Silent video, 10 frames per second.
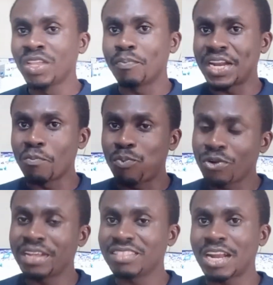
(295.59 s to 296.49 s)
But the
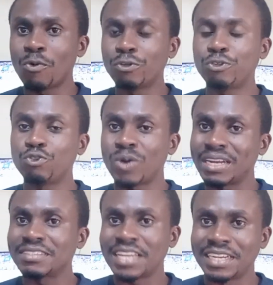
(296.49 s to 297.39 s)
important thing I want you to
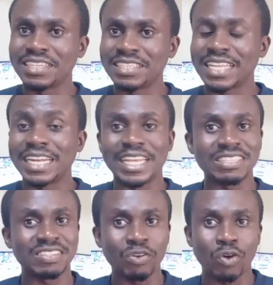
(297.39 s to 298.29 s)
understand is that
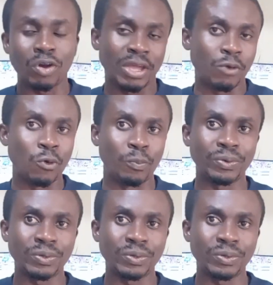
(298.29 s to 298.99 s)
there's a hope.